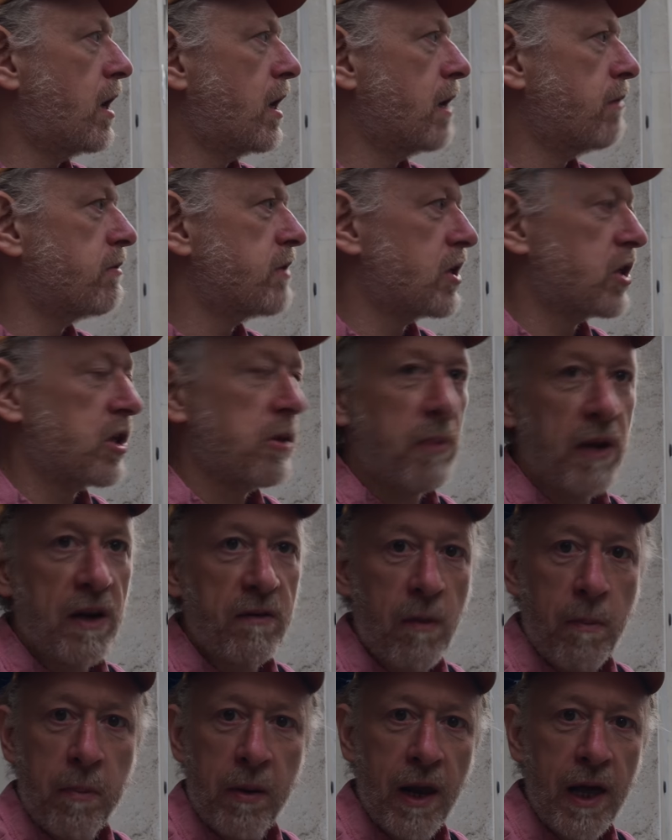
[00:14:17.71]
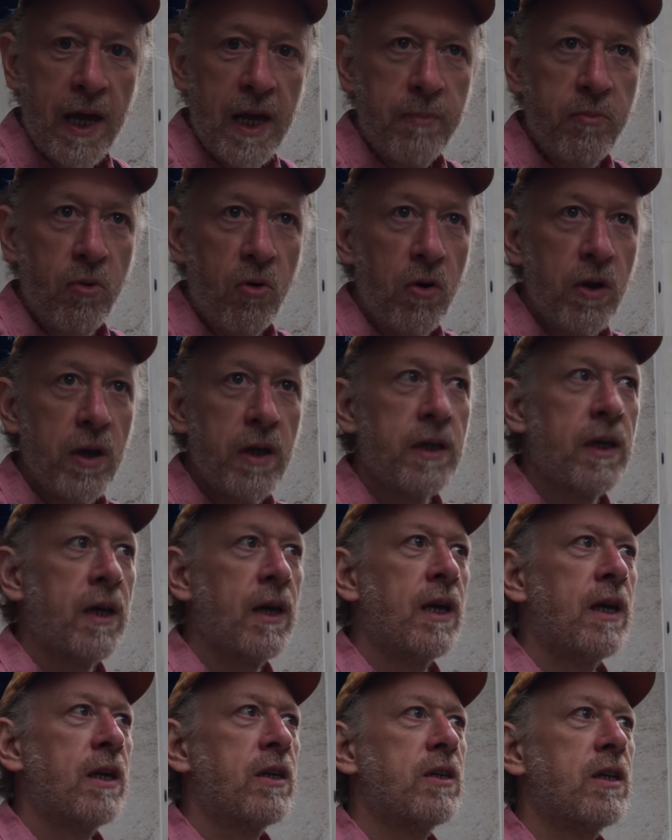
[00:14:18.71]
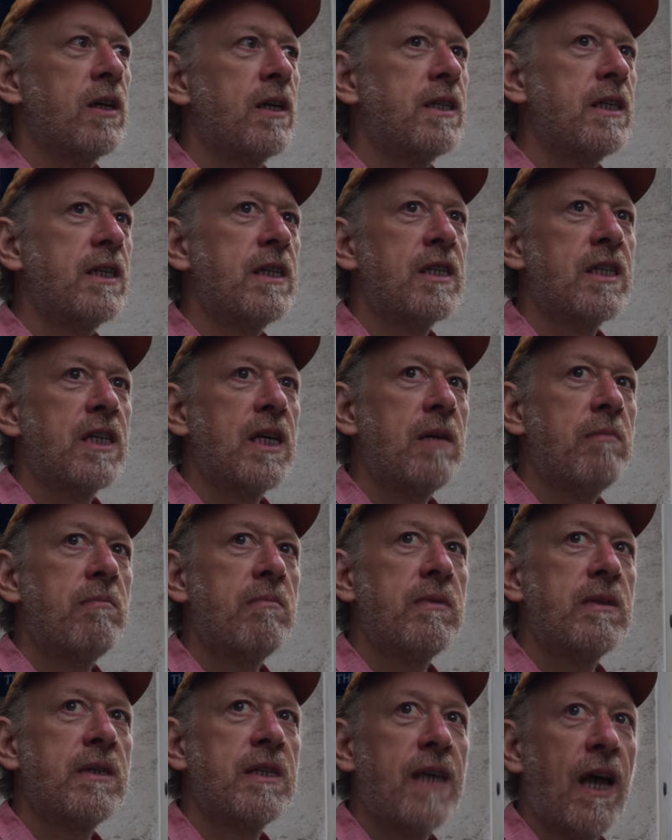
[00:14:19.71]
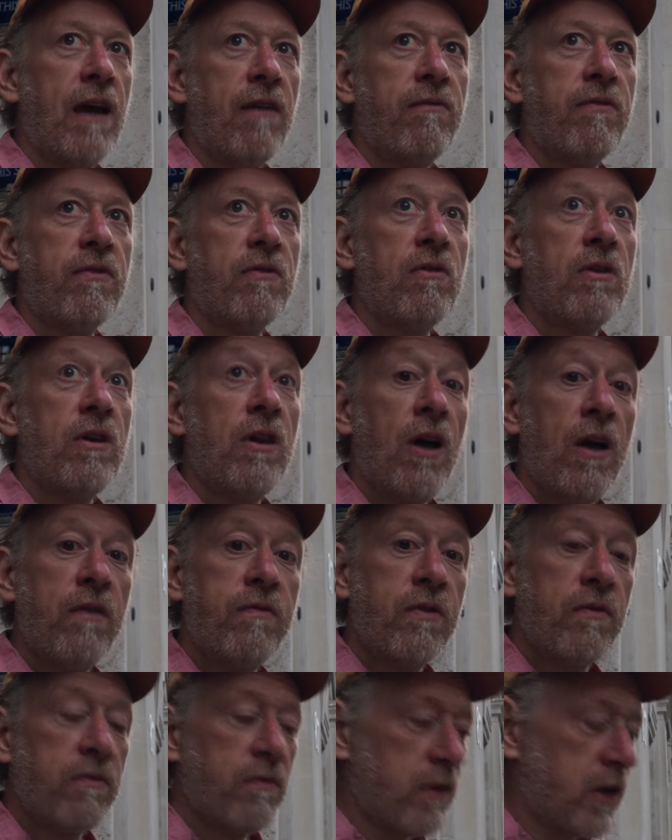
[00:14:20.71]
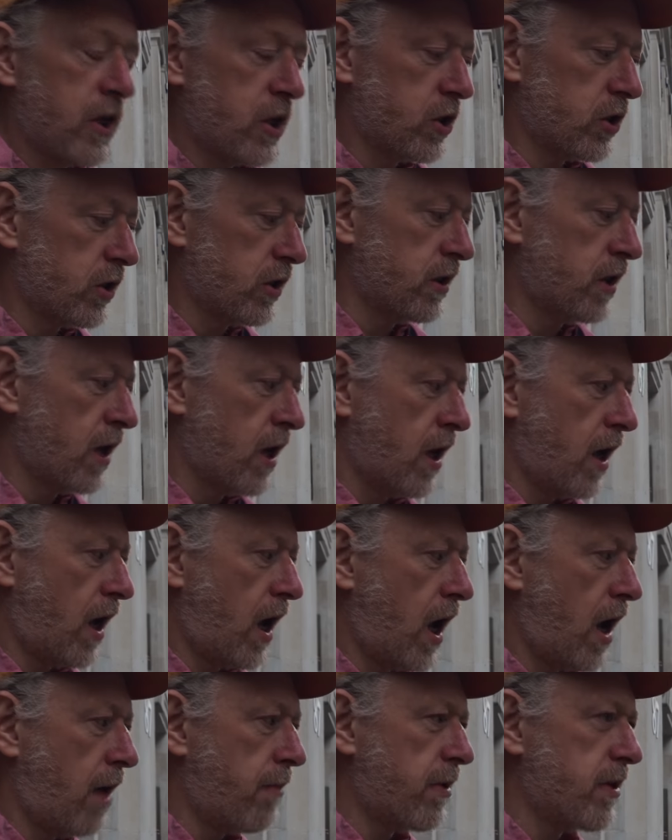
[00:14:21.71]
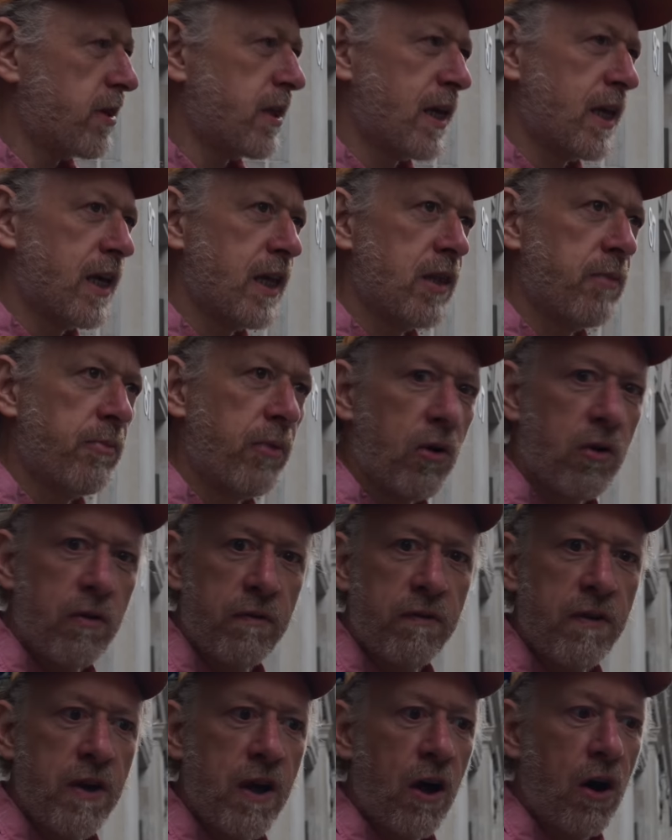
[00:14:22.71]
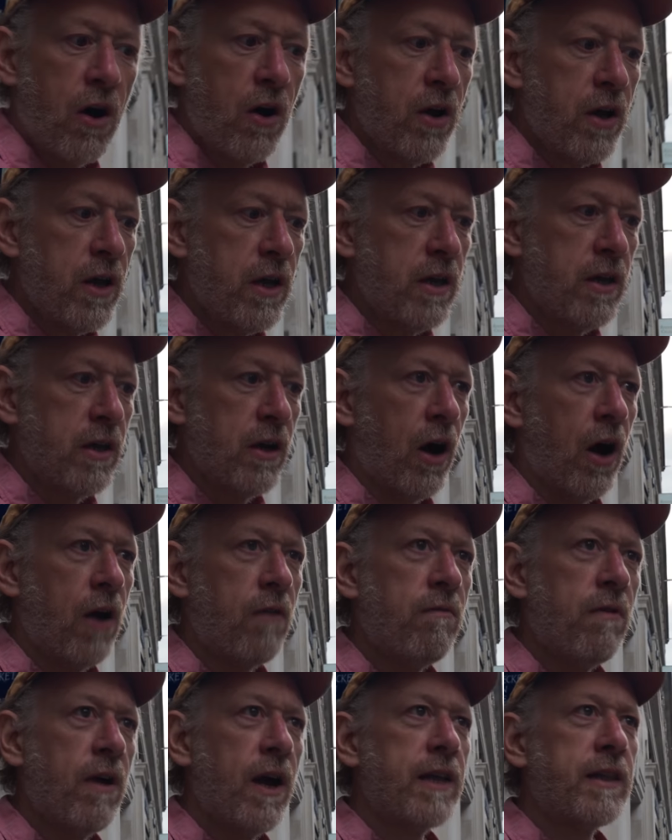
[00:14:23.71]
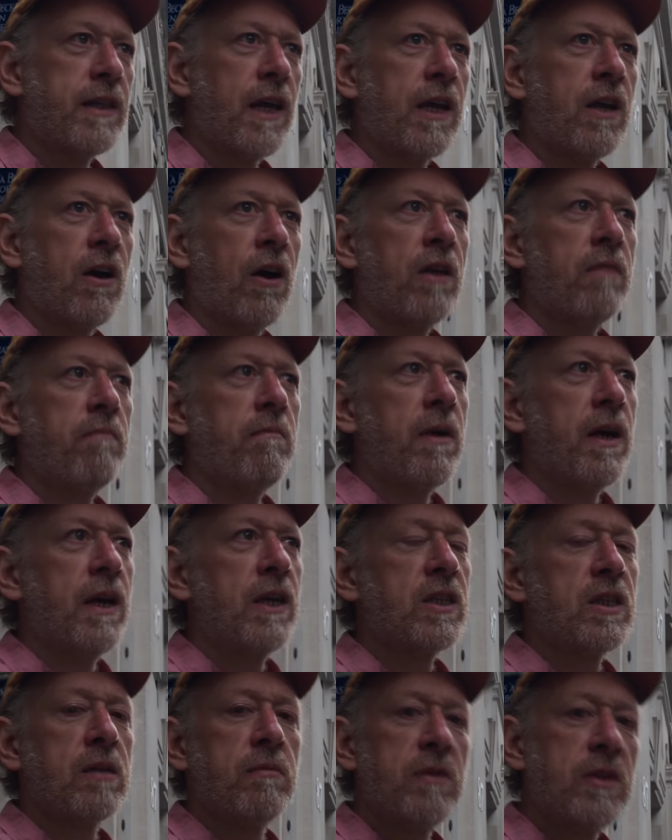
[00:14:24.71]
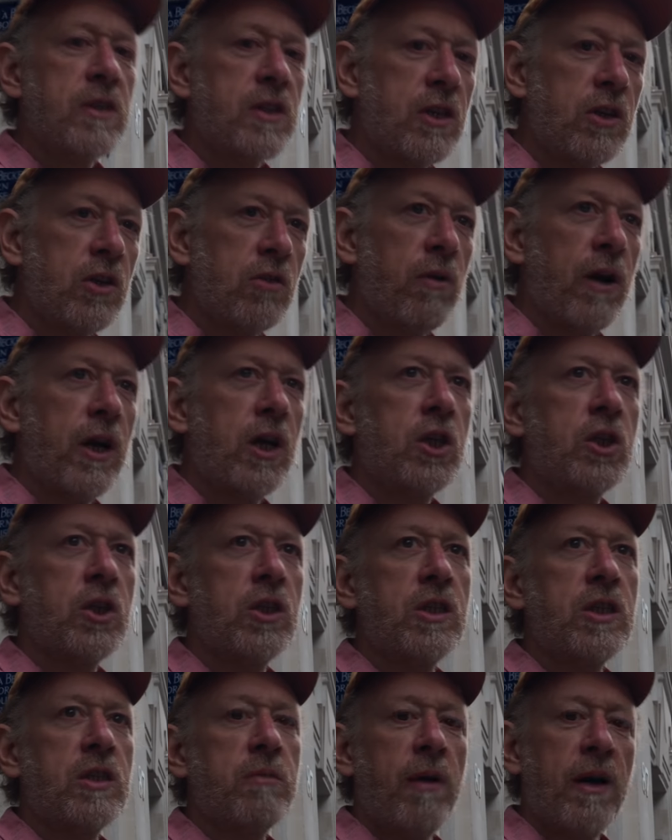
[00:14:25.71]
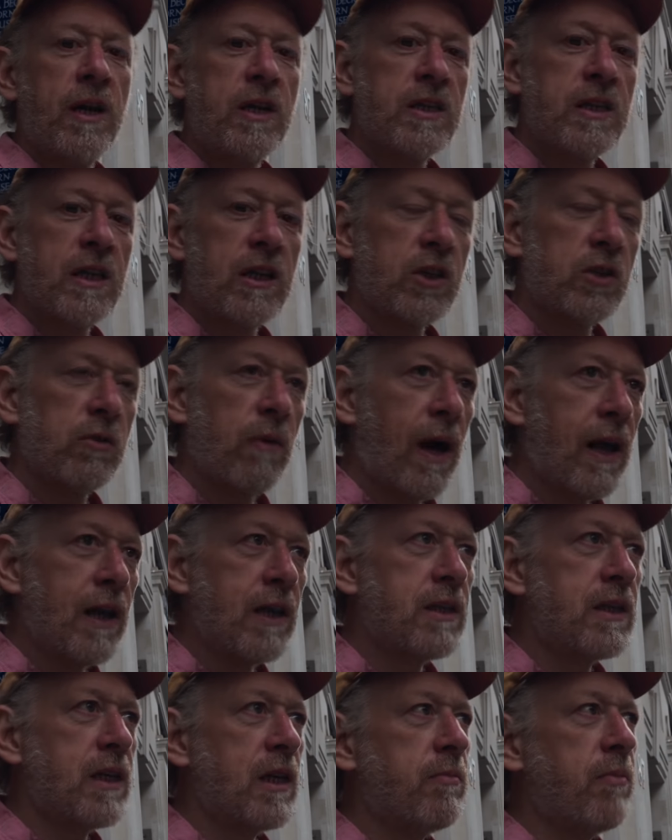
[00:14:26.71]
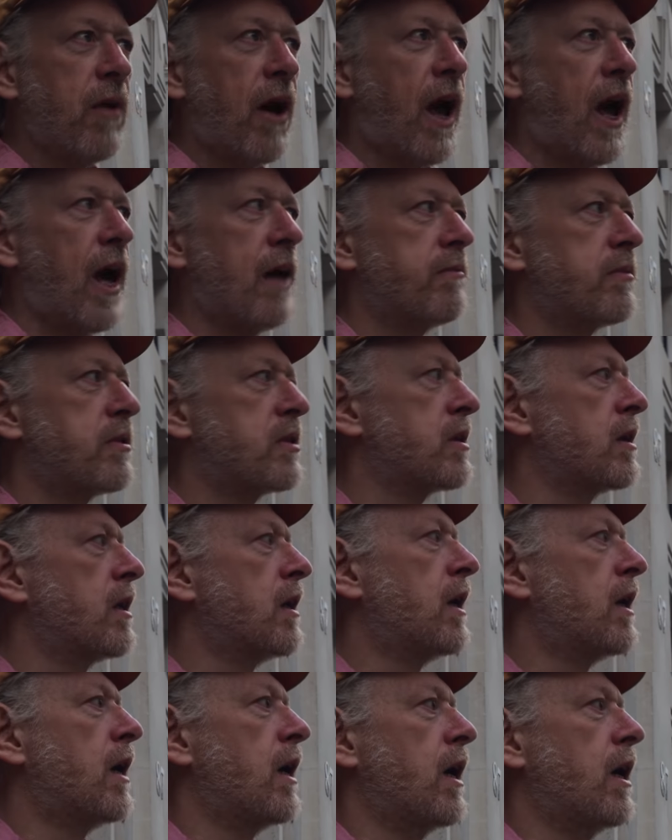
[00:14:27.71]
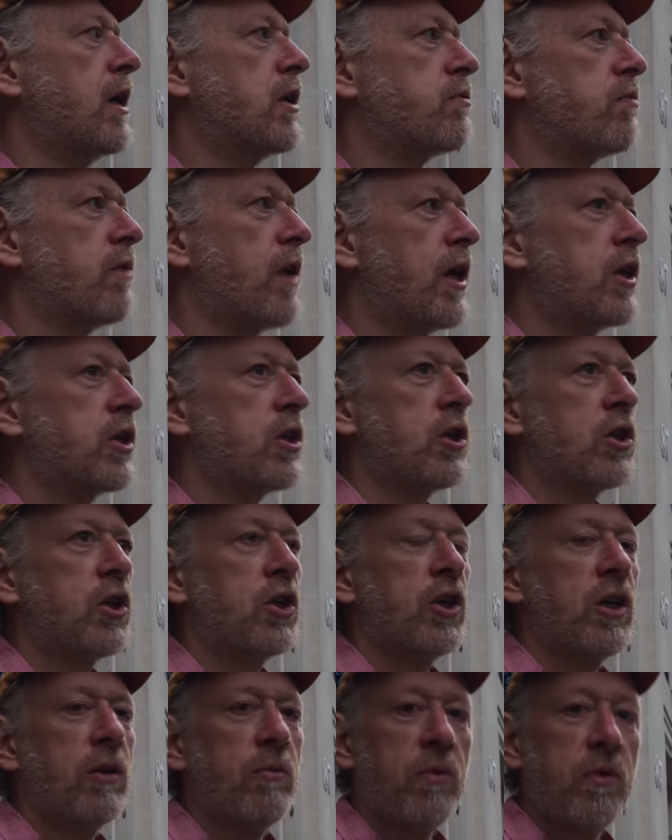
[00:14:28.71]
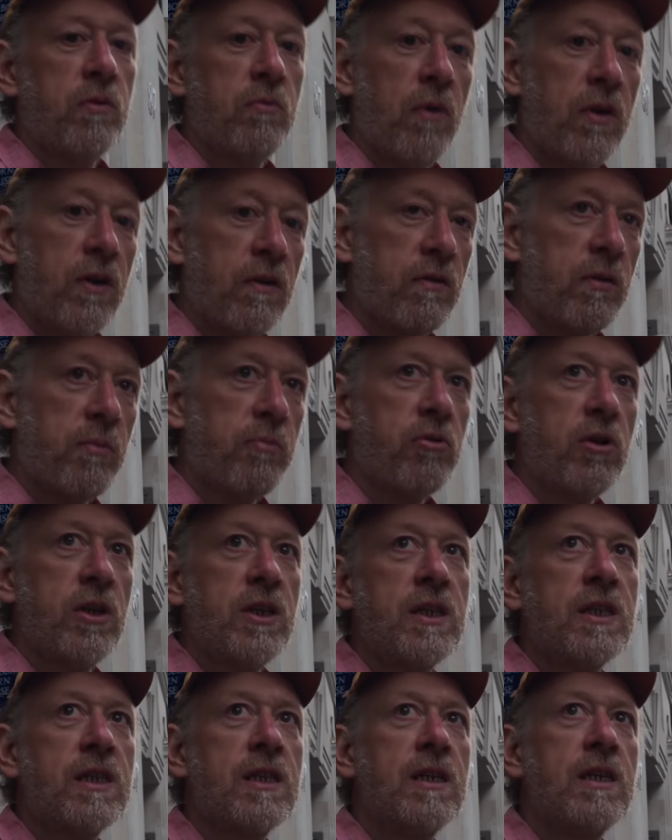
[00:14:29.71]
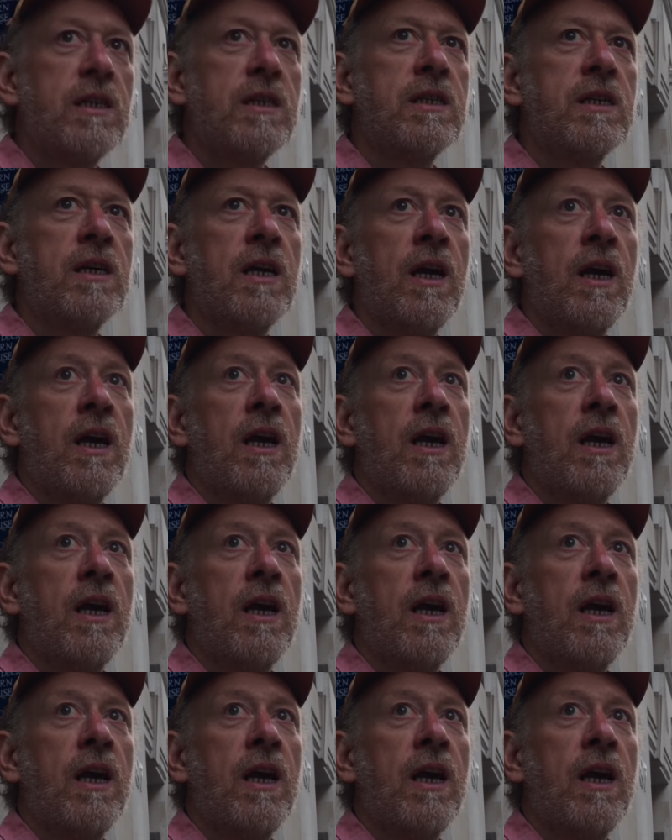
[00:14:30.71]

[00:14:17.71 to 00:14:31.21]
He was actually a bit of a playboy, so he didn't seem set for a life of religion. I think in the biography I read, they kind of make some insinuations about his sexuality, perhaps, his relationship with one of the princes.